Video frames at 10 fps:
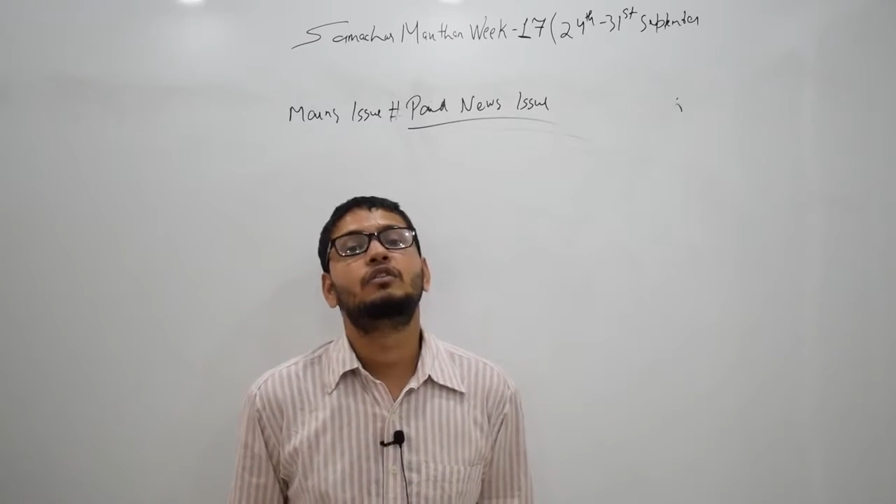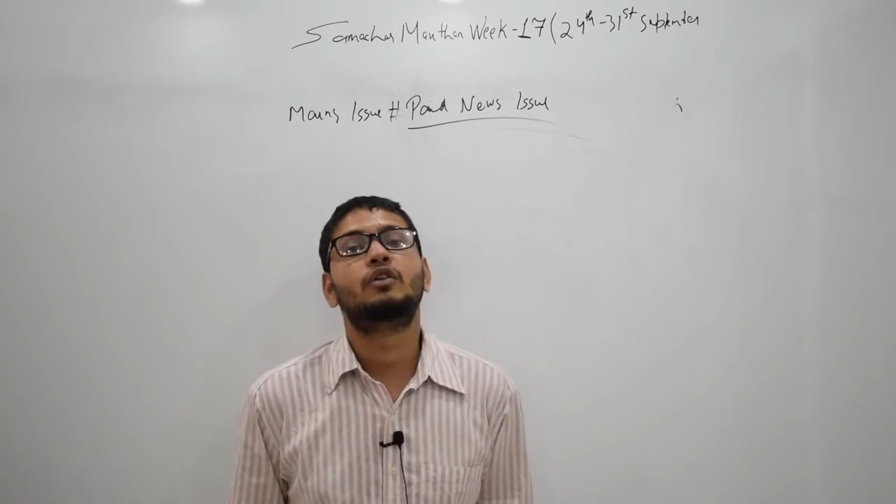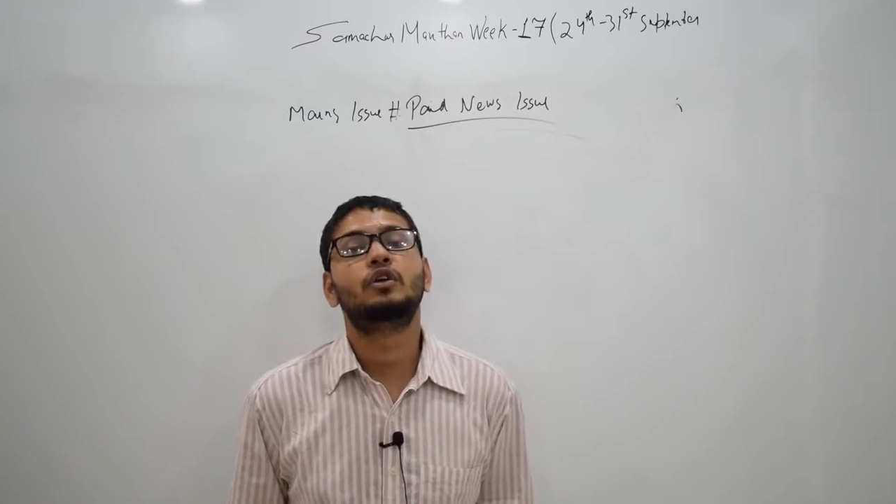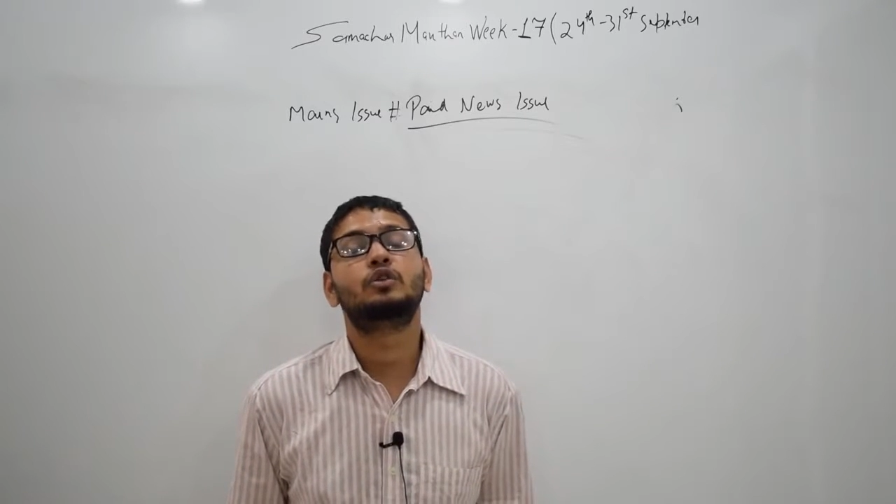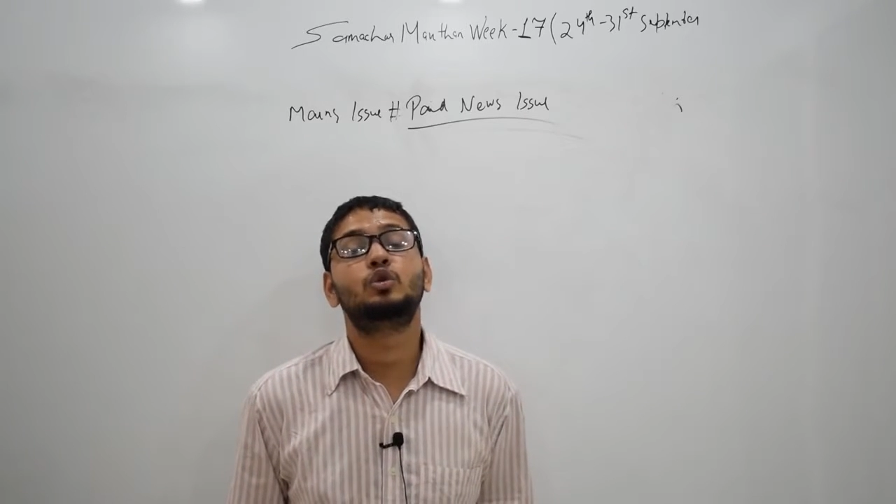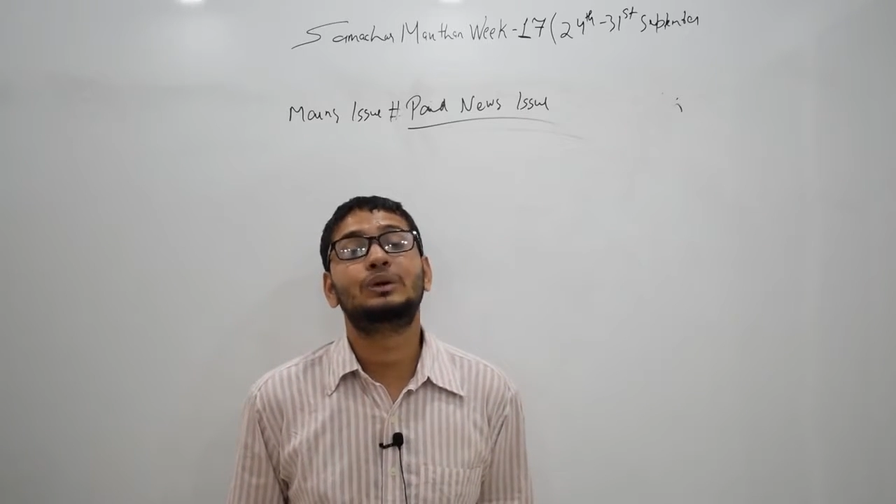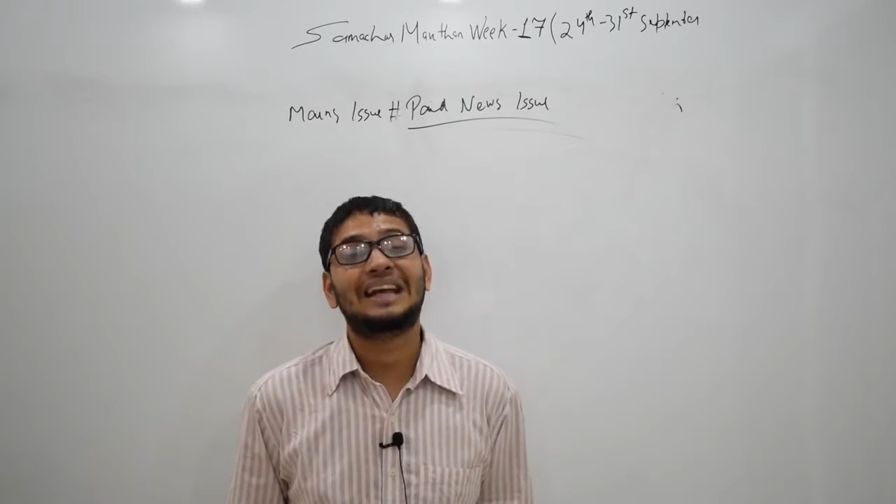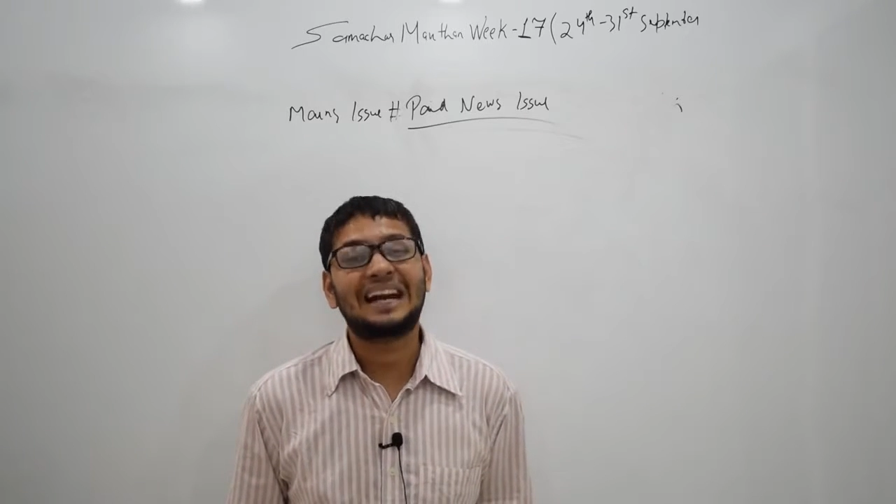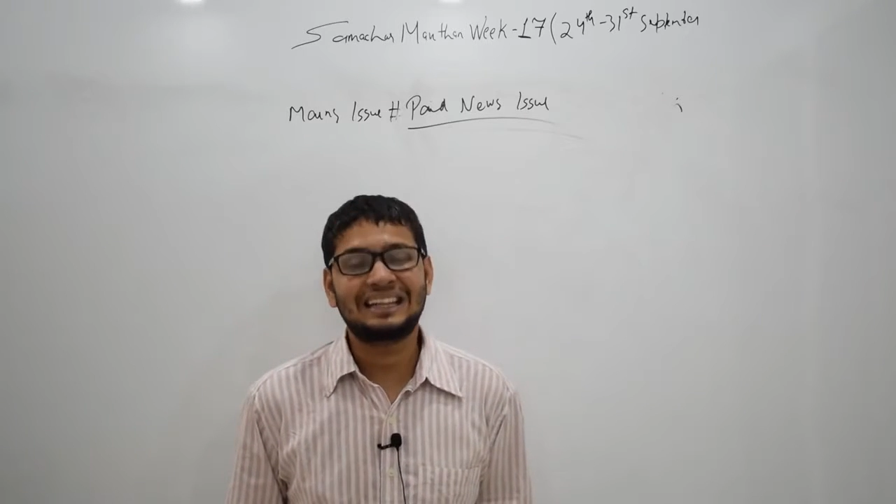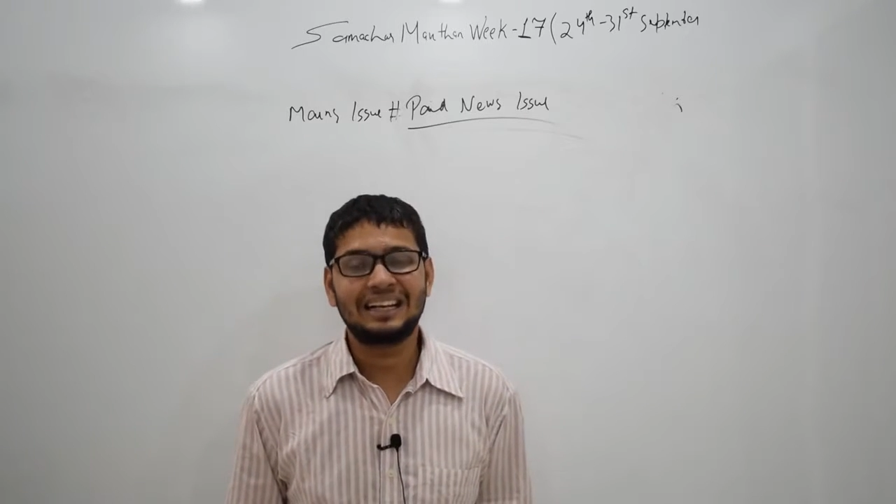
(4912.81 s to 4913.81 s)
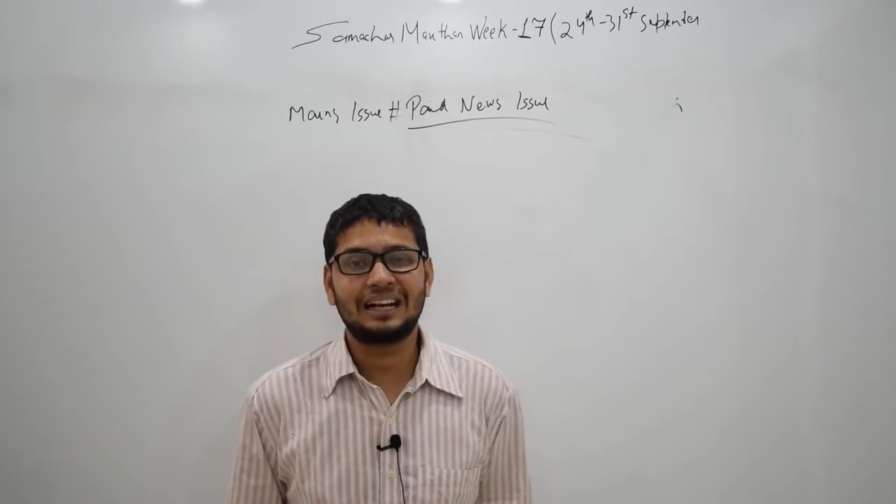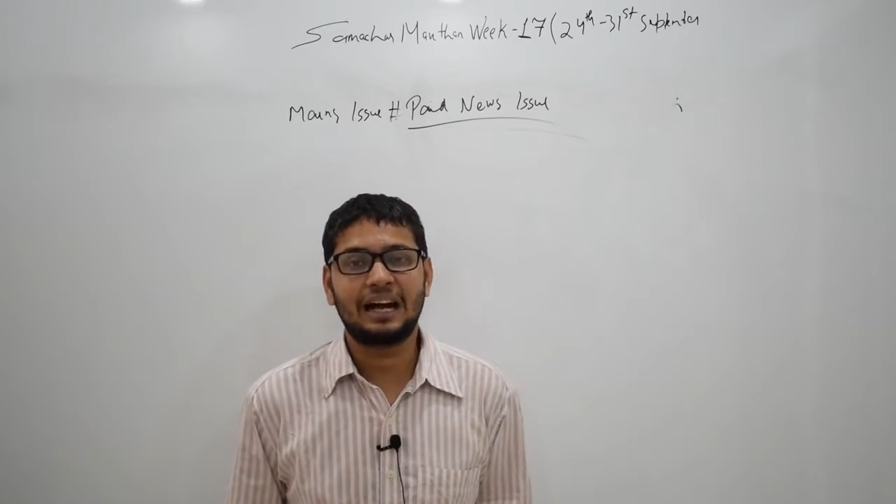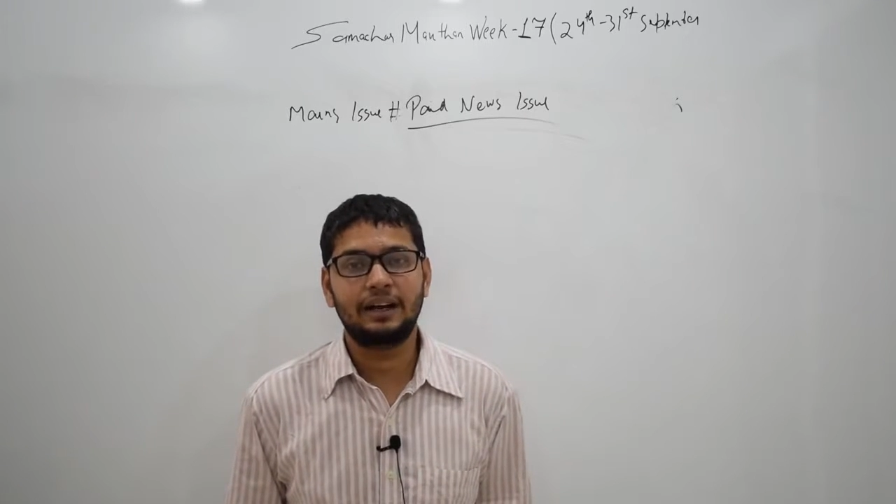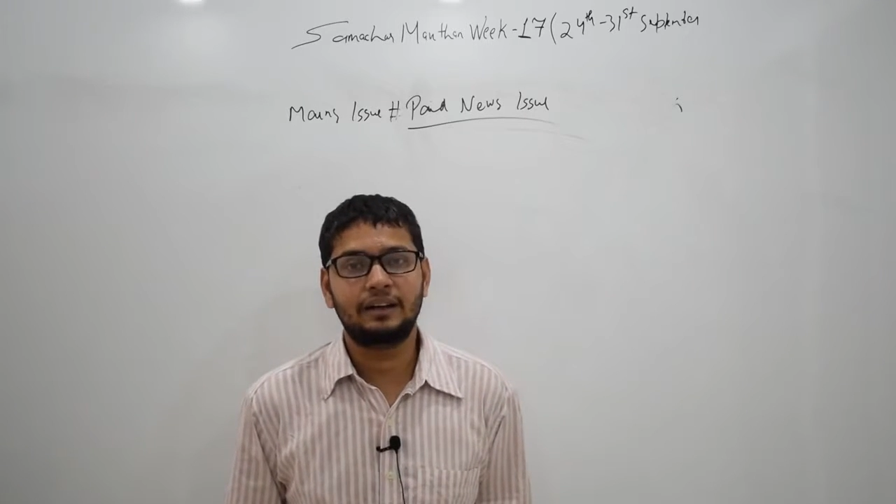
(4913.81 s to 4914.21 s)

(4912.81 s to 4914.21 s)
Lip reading: to get that